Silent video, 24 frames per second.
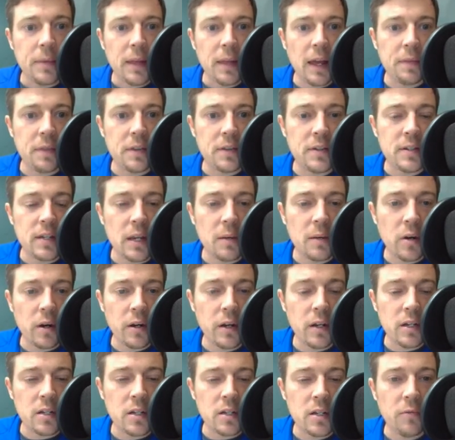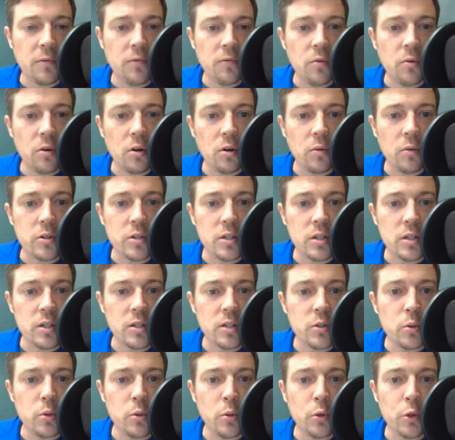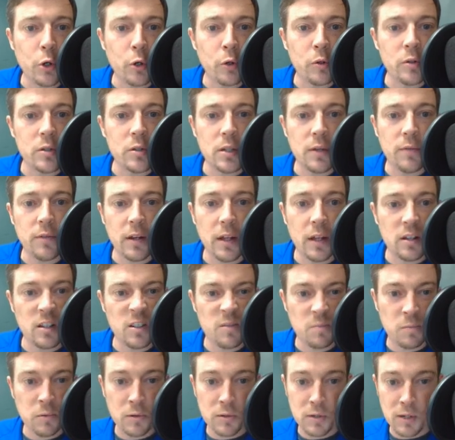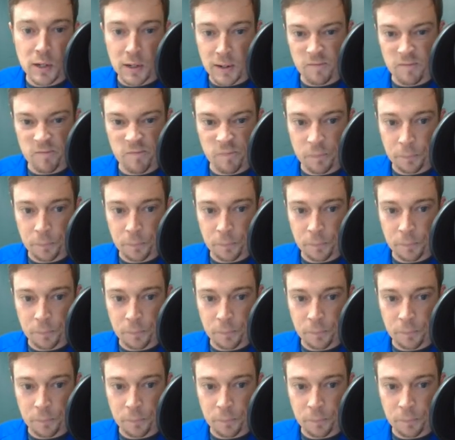at the same rate as before, which is 2/3 of an ounce per second.